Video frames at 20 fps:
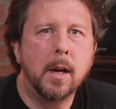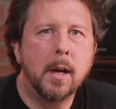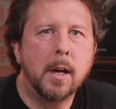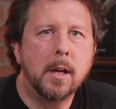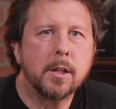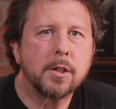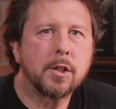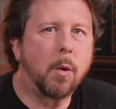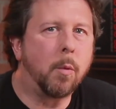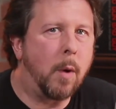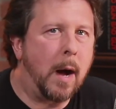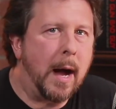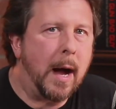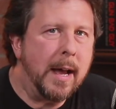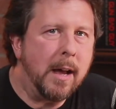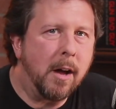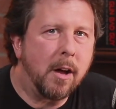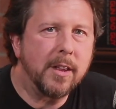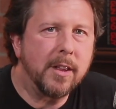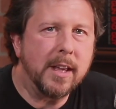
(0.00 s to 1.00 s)
So why
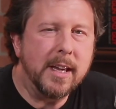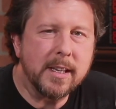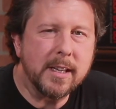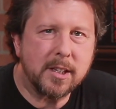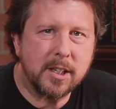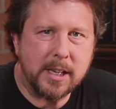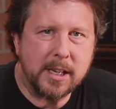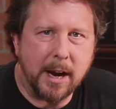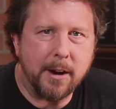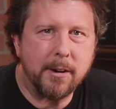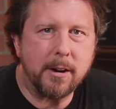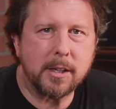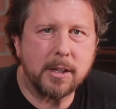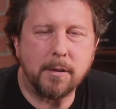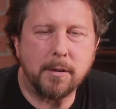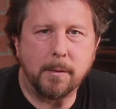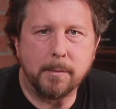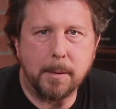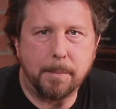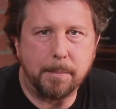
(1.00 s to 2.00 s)
all the hysterics
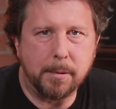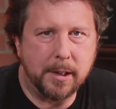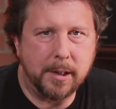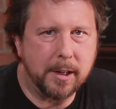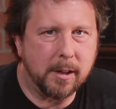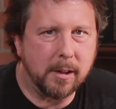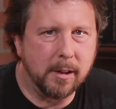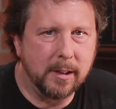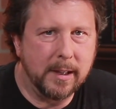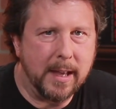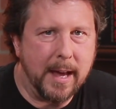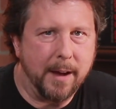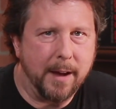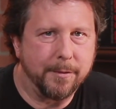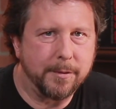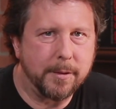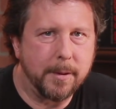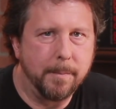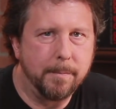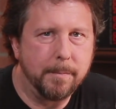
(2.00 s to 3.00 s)
from the political
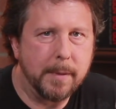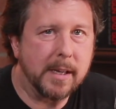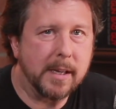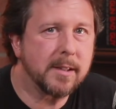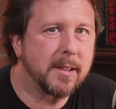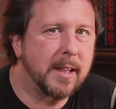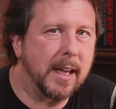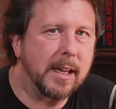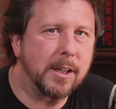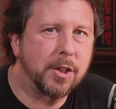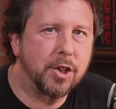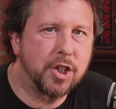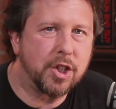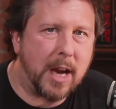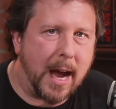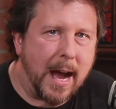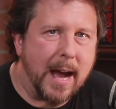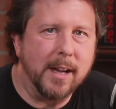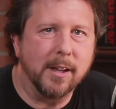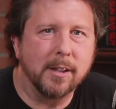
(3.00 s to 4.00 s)
left? Because like a
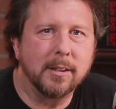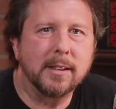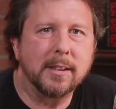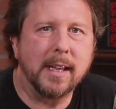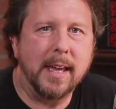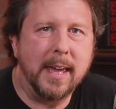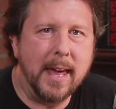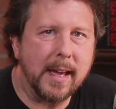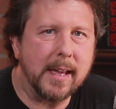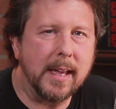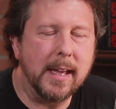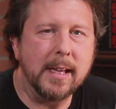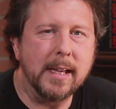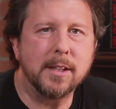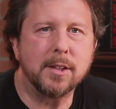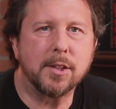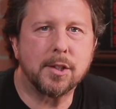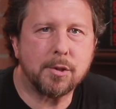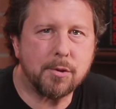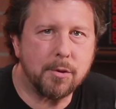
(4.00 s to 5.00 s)
child kicking
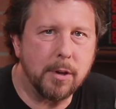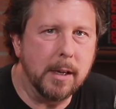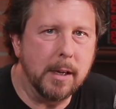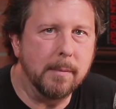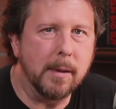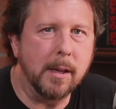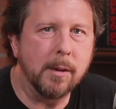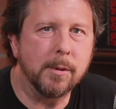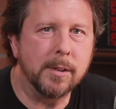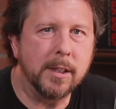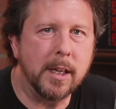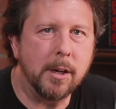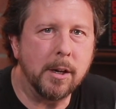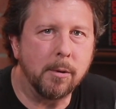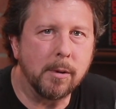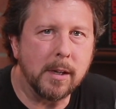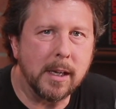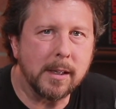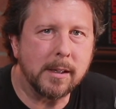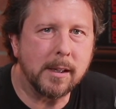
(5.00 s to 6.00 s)
and screaming when they
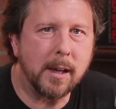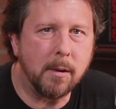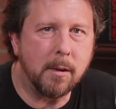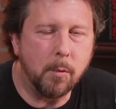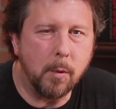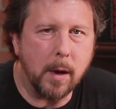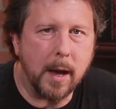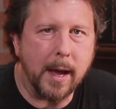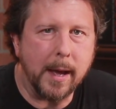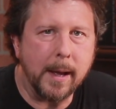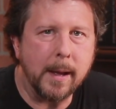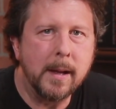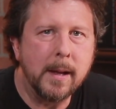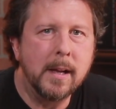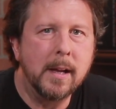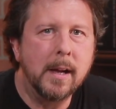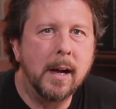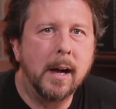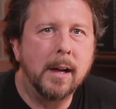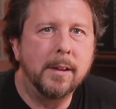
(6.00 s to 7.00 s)
don't get their way,
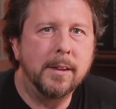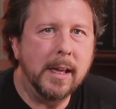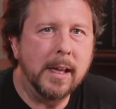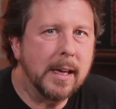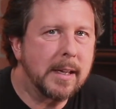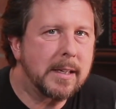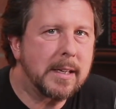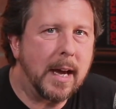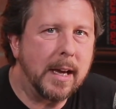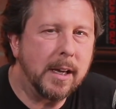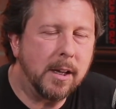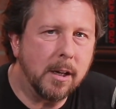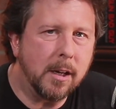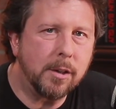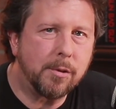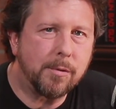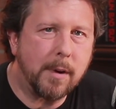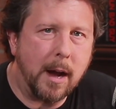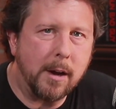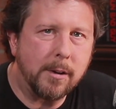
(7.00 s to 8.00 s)
the anti-gun
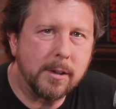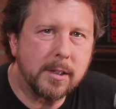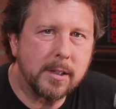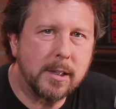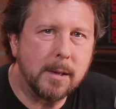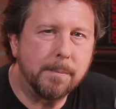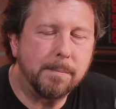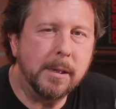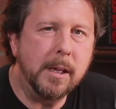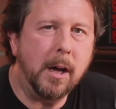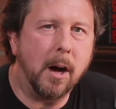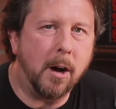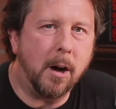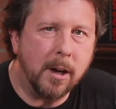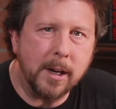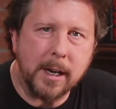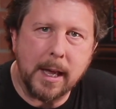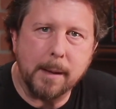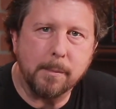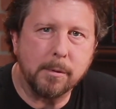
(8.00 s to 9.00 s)
crowd is simply
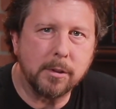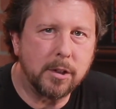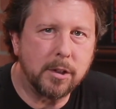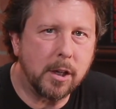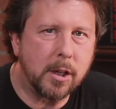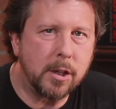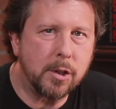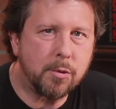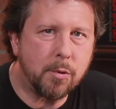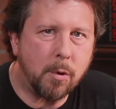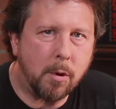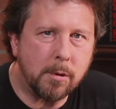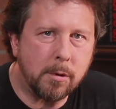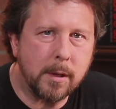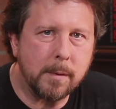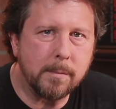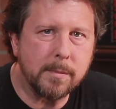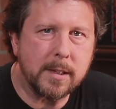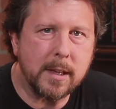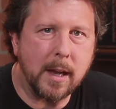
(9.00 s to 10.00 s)
unable to control
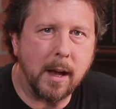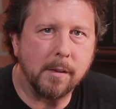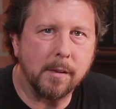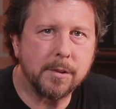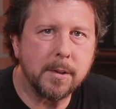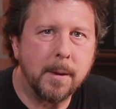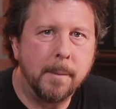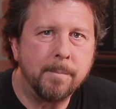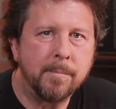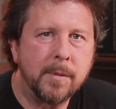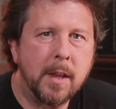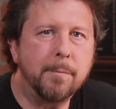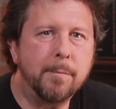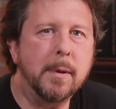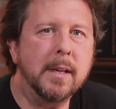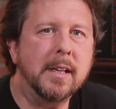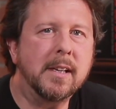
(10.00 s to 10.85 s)
themselves. They've been